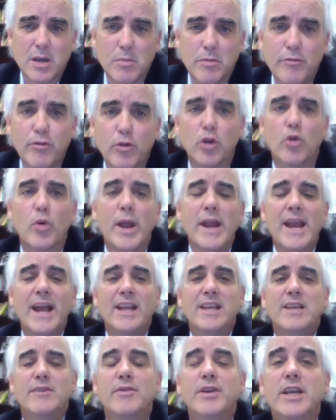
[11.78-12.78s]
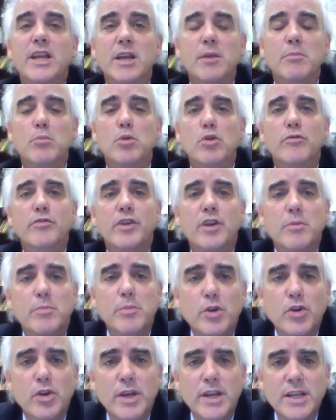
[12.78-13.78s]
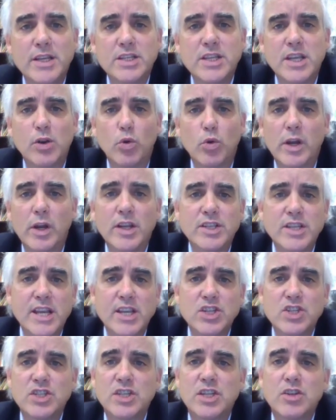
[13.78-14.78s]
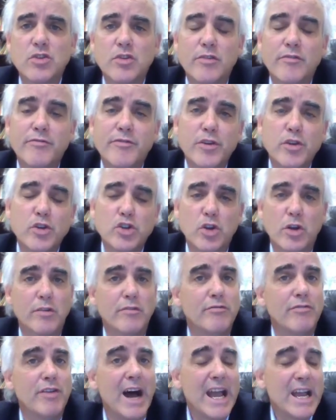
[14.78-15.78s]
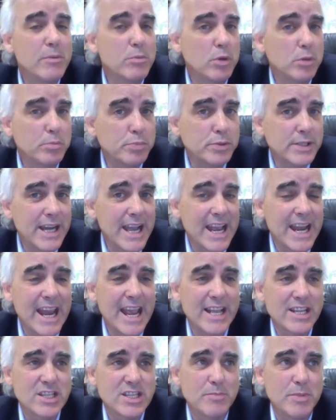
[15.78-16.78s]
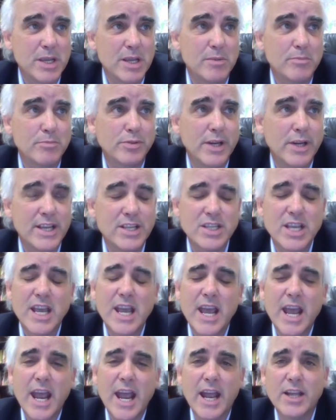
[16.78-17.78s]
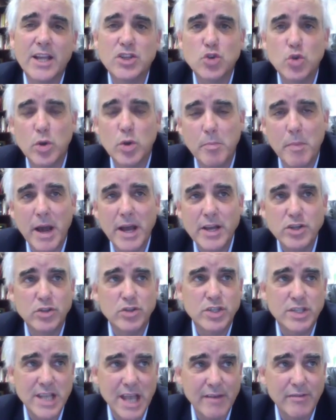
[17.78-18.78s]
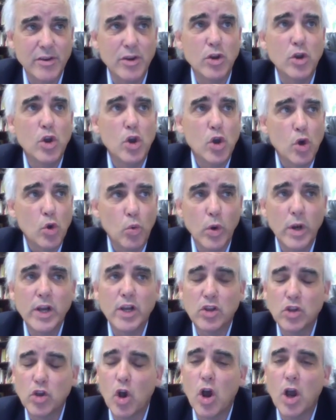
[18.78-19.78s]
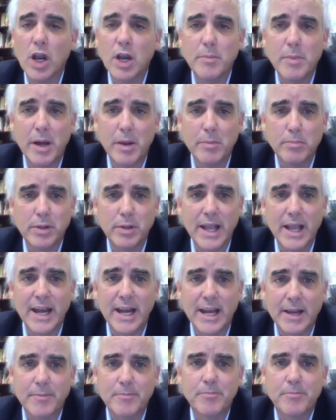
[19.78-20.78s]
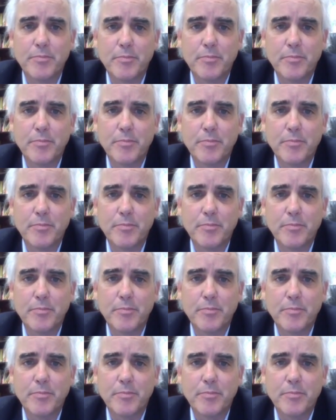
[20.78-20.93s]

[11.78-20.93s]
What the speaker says: Before great activity can move communities and organizations into the future, a viable plan has to be in place. And so in Module 7, we're going to talk about planning.